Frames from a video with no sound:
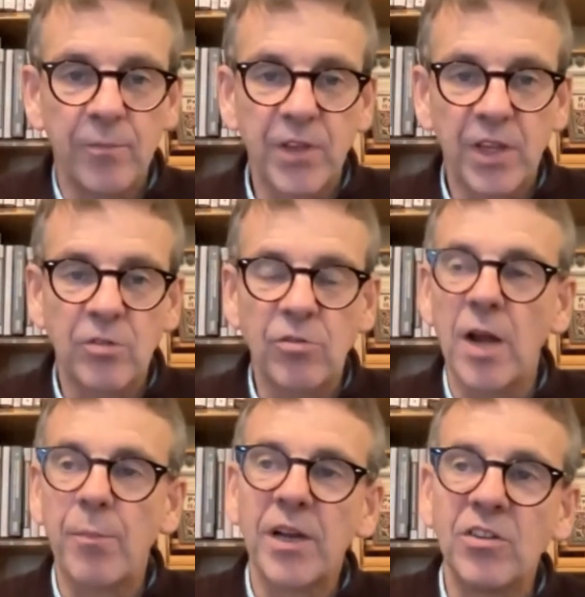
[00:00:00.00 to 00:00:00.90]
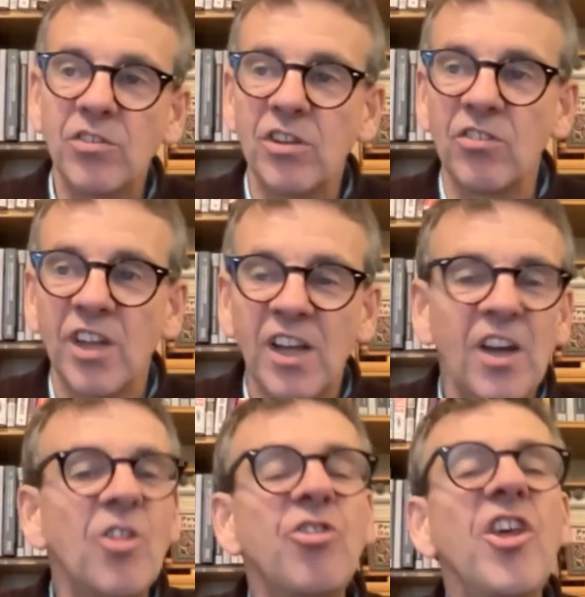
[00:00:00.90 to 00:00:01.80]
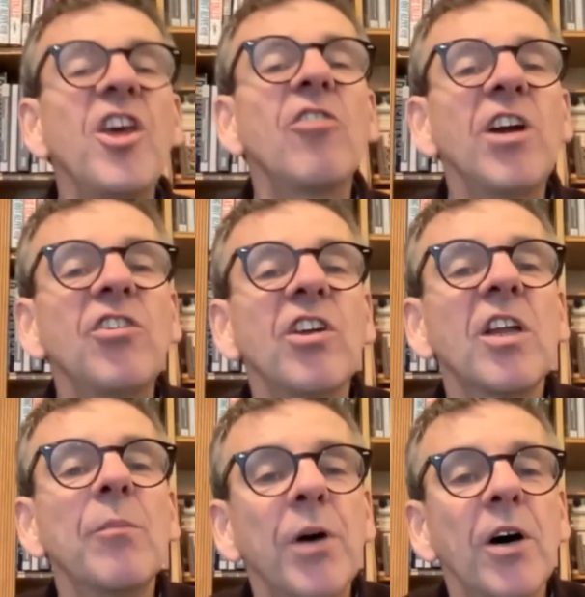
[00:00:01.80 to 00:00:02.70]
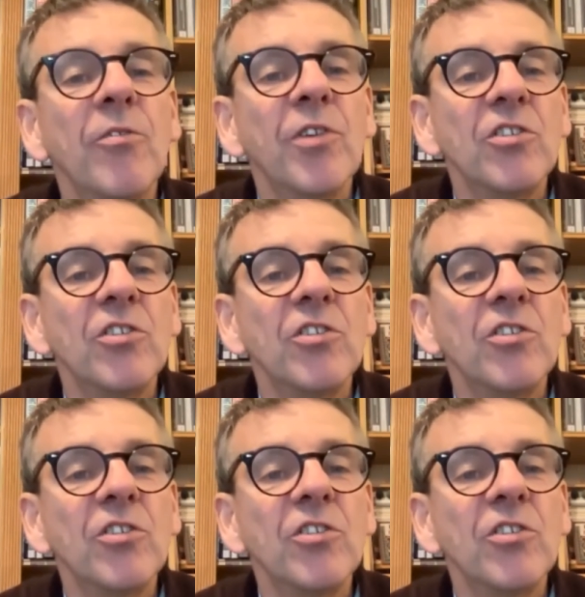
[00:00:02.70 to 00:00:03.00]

in the right places. Theoretically perfect,